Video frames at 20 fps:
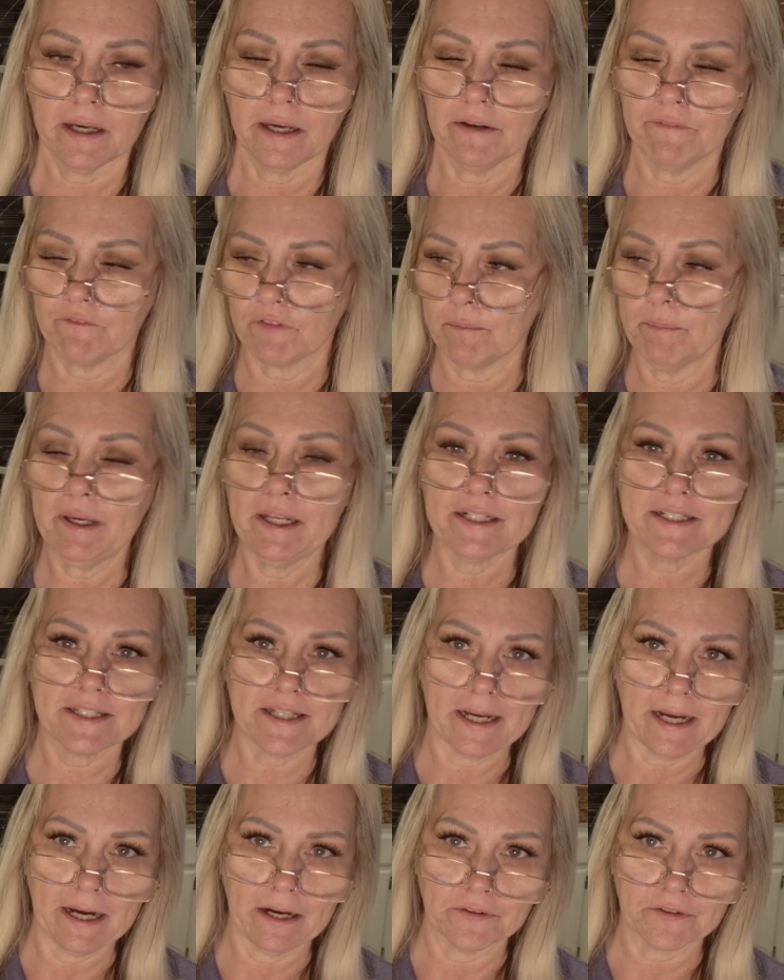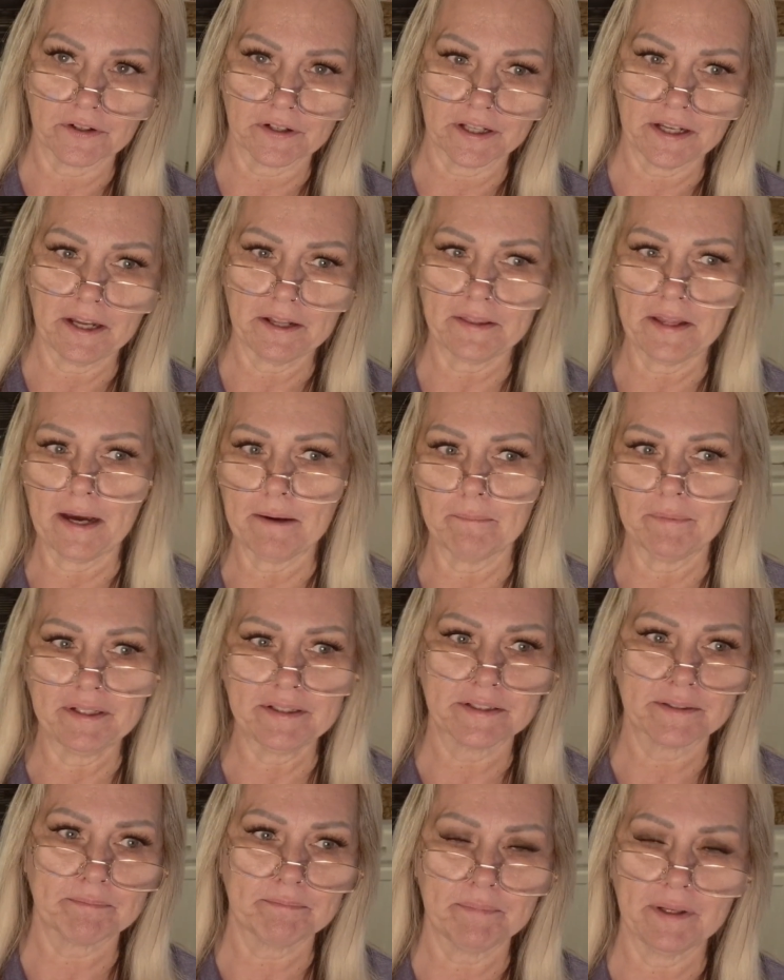And for me to say elderly, that
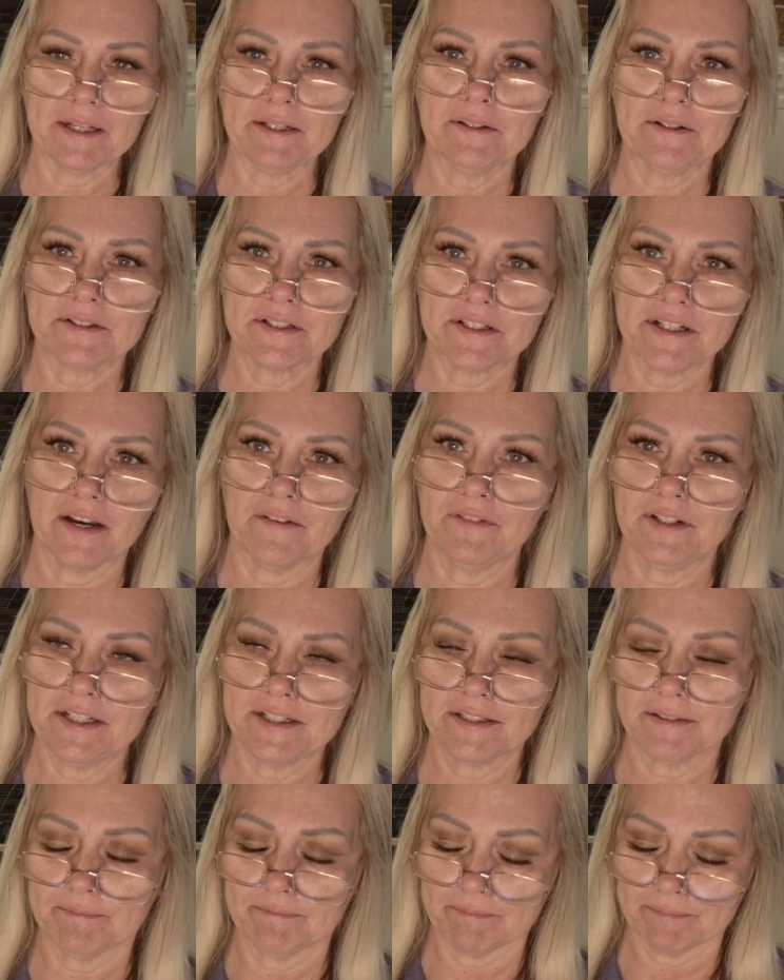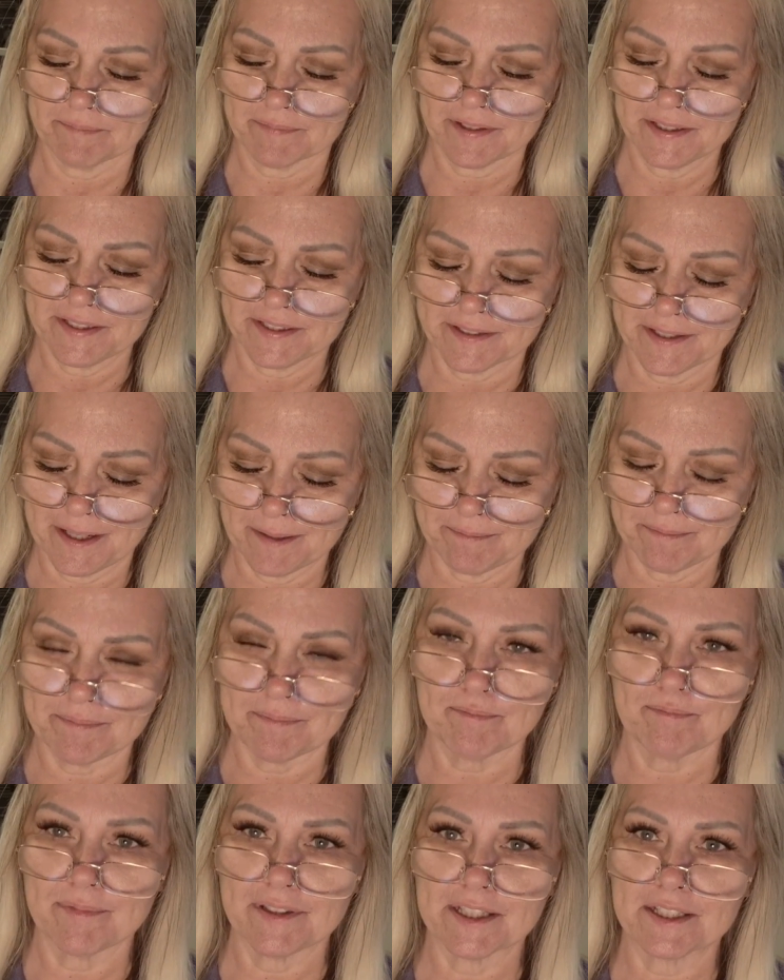means in their 70s, because I'm
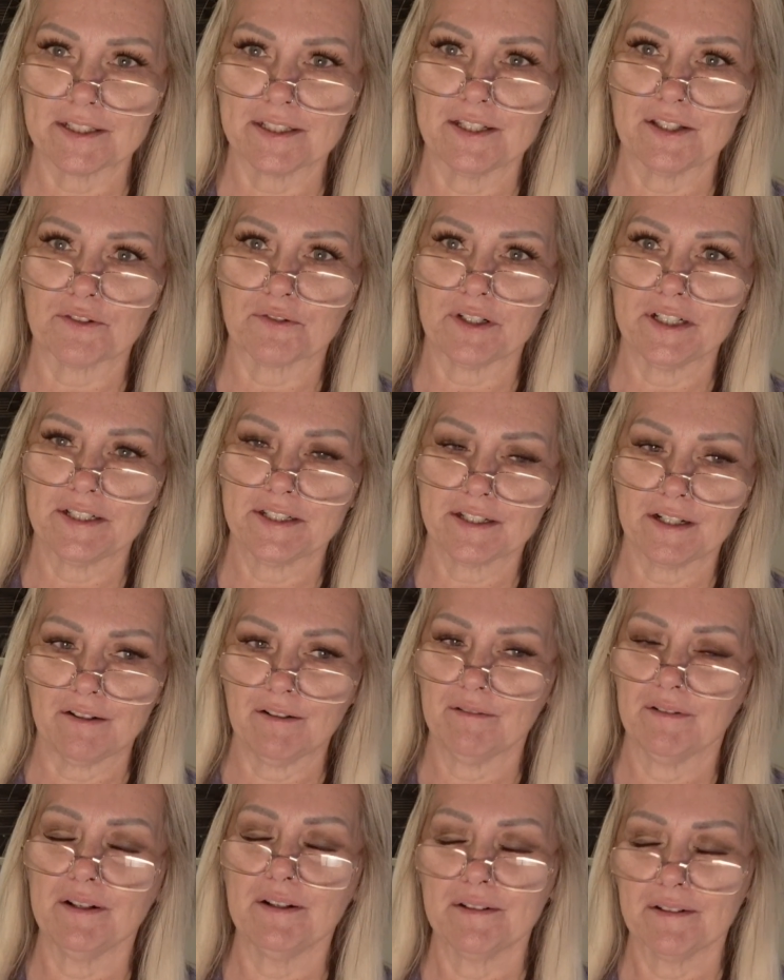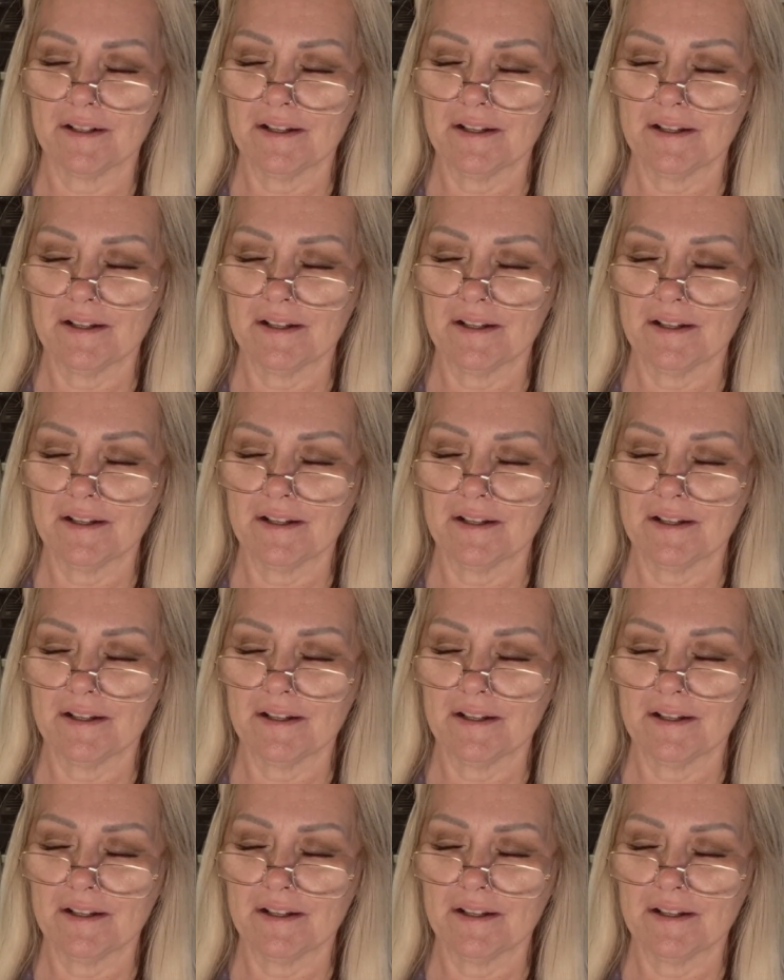63, so